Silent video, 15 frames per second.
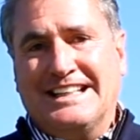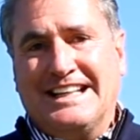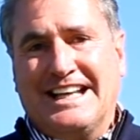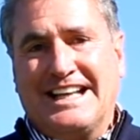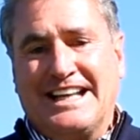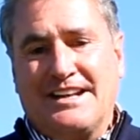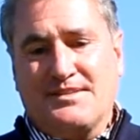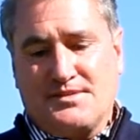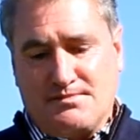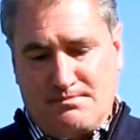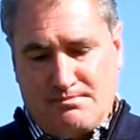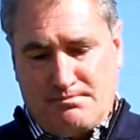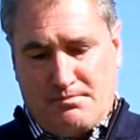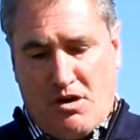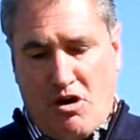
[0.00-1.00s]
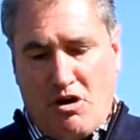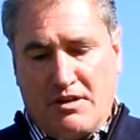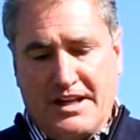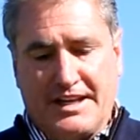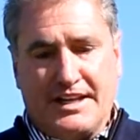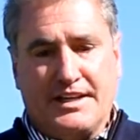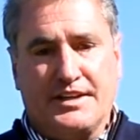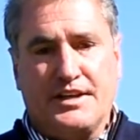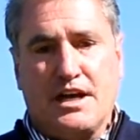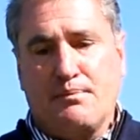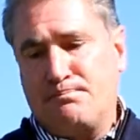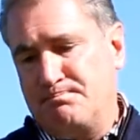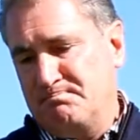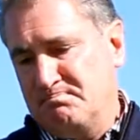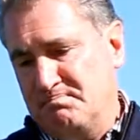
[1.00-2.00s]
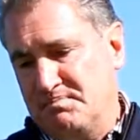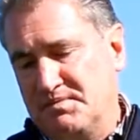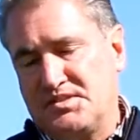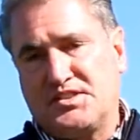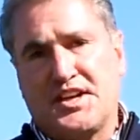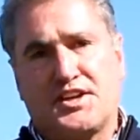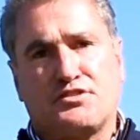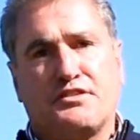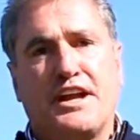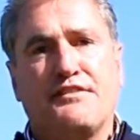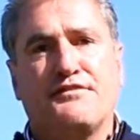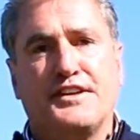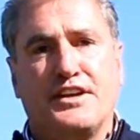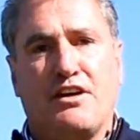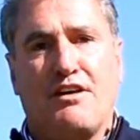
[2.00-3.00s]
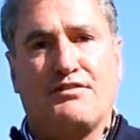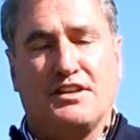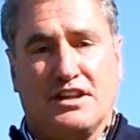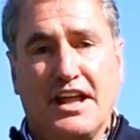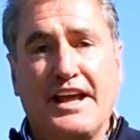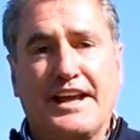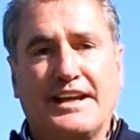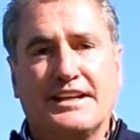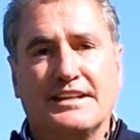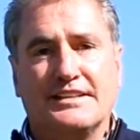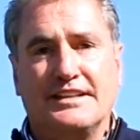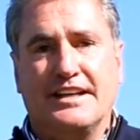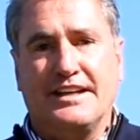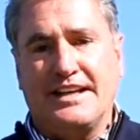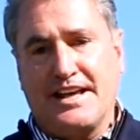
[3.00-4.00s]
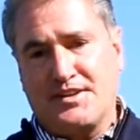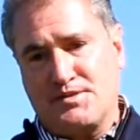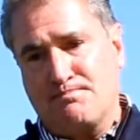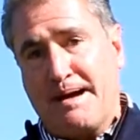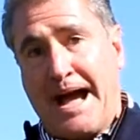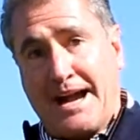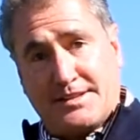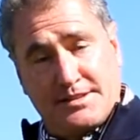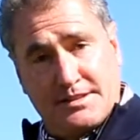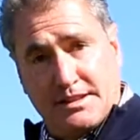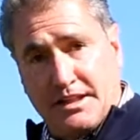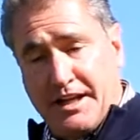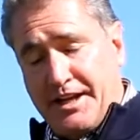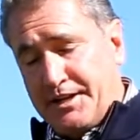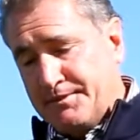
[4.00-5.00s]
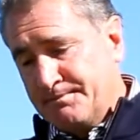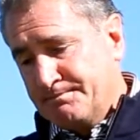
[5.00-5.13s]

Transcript: and his ball had ended up 6 or 8 feet off the lake, and he had his back to the lake,